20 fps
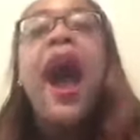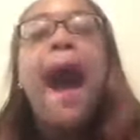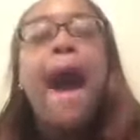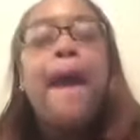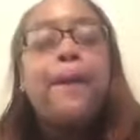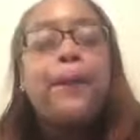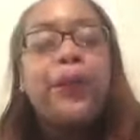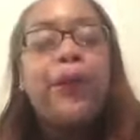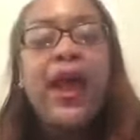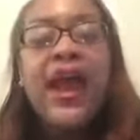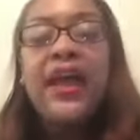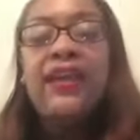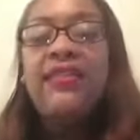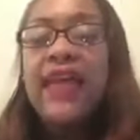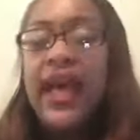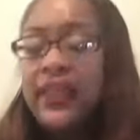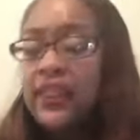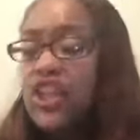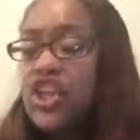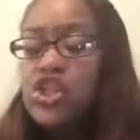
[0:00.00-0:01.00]
I pray
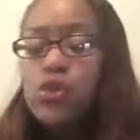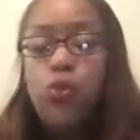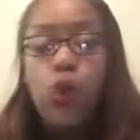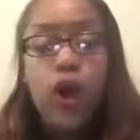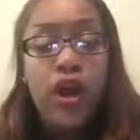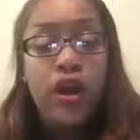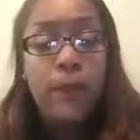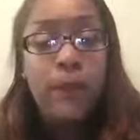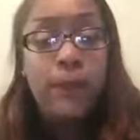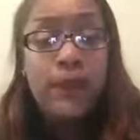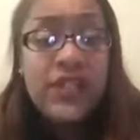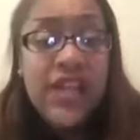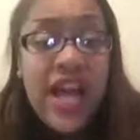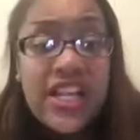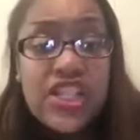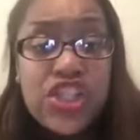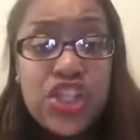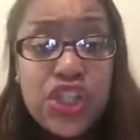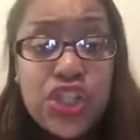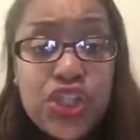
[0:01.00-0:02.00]
that this word
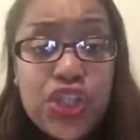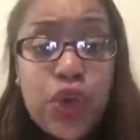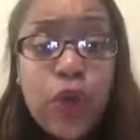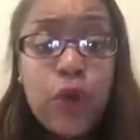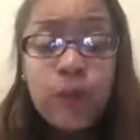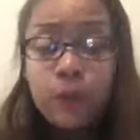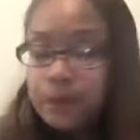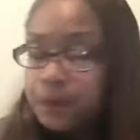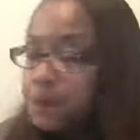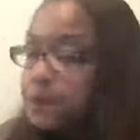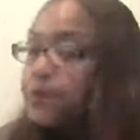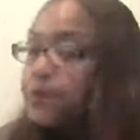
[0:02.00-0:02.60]
blesses you.